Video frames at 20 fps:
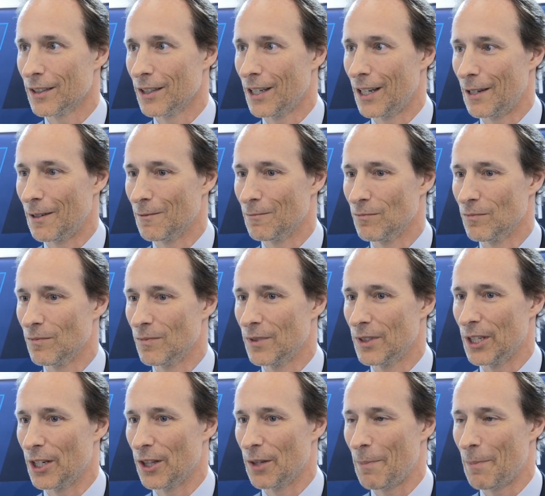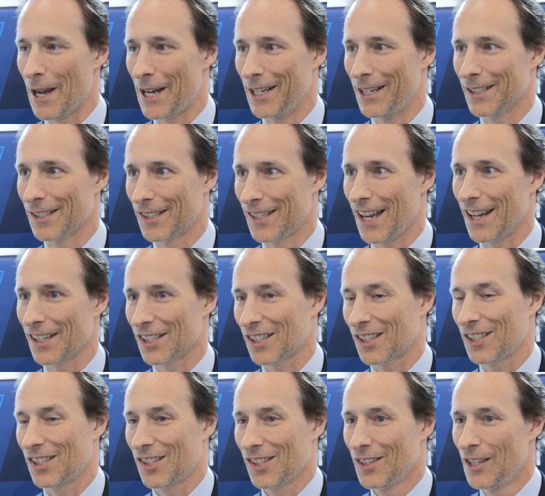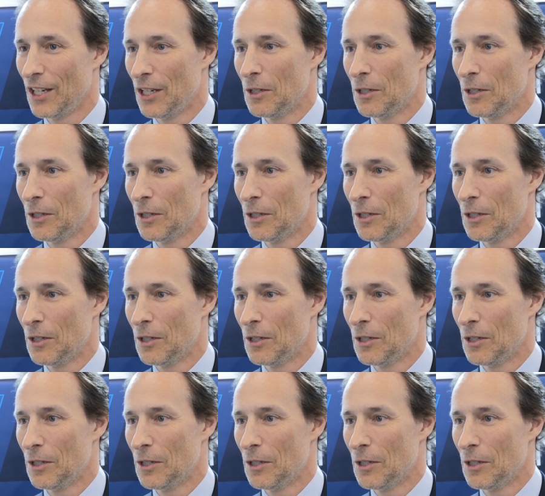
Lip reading: The Binance DEX,